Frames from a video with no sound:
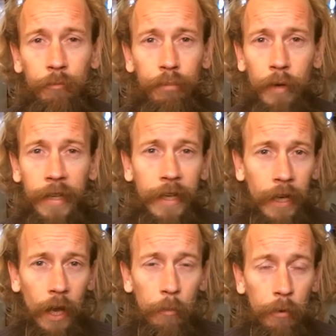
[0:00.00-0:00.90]

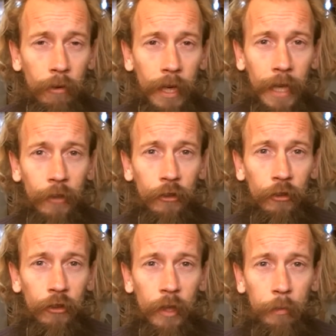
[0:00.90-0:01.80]
breaking up a
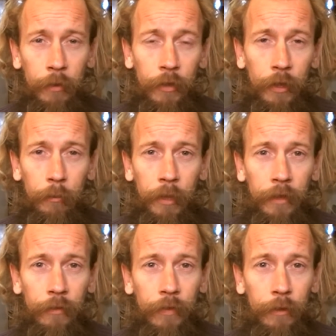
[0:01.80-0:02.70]
relationship is going to
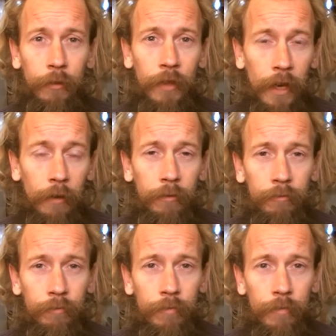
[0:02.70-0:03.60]
make you feel down
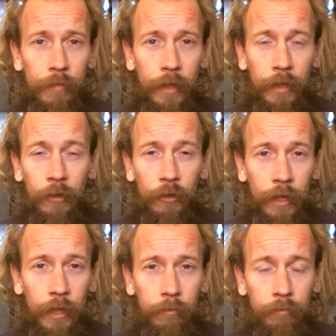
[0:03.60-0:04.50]

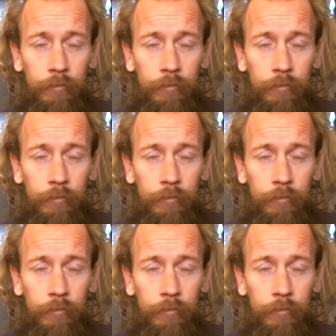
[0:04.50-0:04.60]
initially.